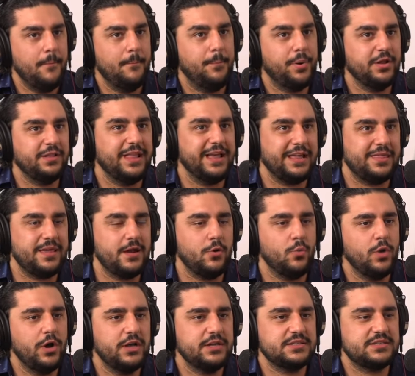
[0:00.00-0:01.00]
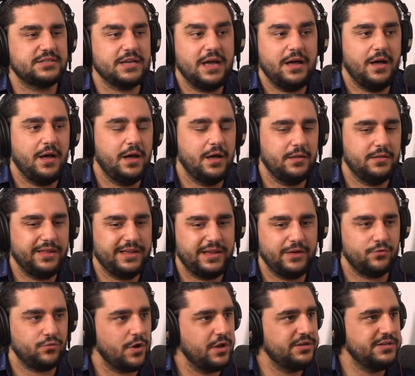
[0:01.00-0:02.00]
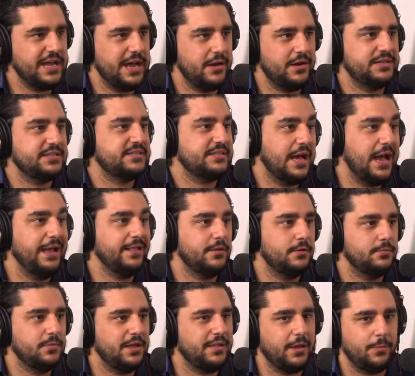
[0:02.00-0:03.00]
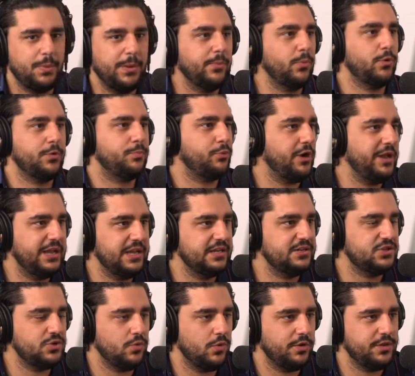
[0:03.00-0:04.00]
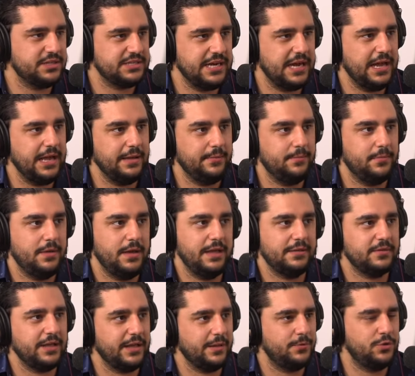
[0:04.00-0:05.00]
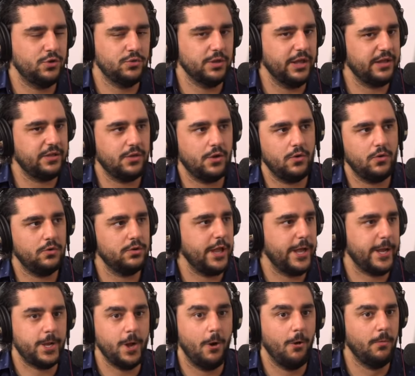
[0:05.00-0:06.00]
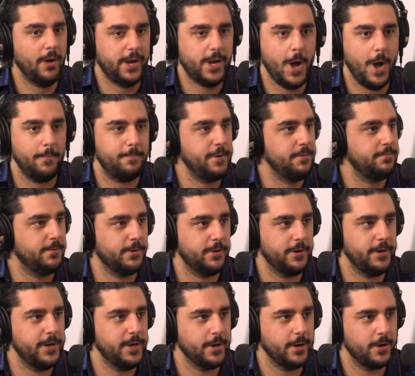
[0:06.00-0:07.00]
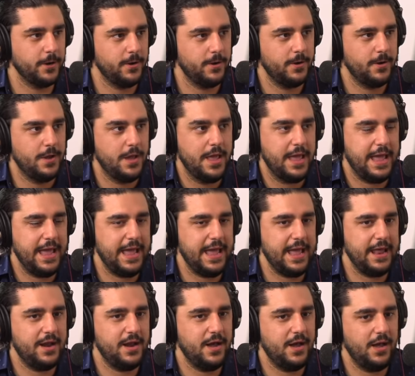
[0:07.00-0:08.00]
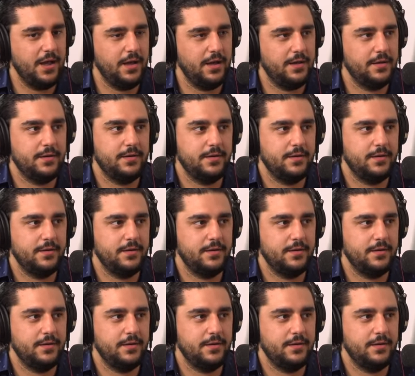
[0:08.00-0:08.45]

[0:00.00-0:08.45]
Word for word: But like there was uh, like a rundown asylum that like people would break into all the time and like do like the whole like oh my god people are here, and uh,